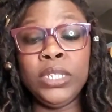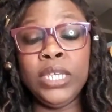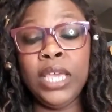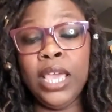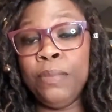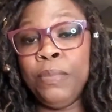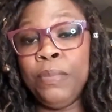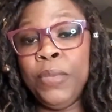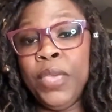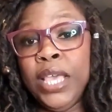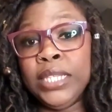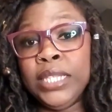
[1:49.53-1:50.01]

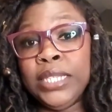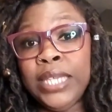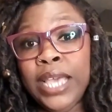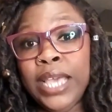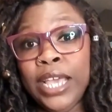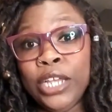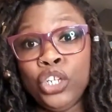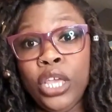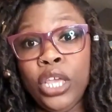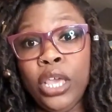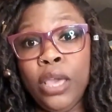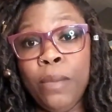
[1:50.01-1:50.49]
DAP is
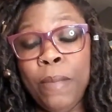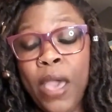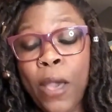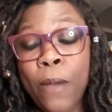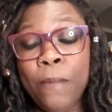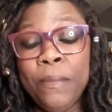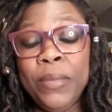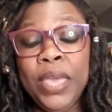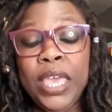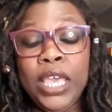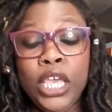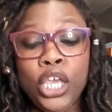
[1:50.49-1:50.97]
actually
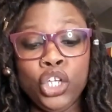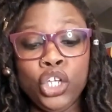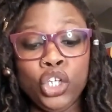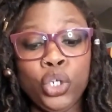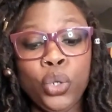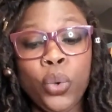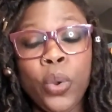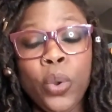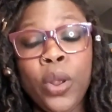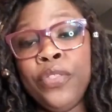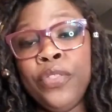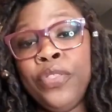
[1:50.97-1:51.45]
about making
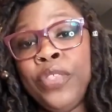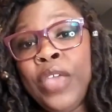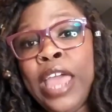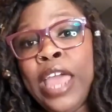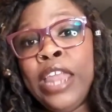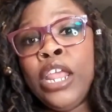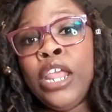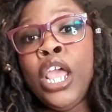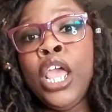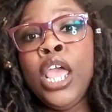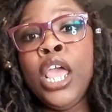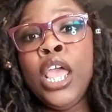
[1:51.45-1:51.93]
sure
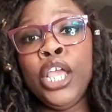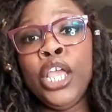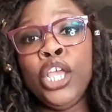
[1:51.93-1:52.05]
that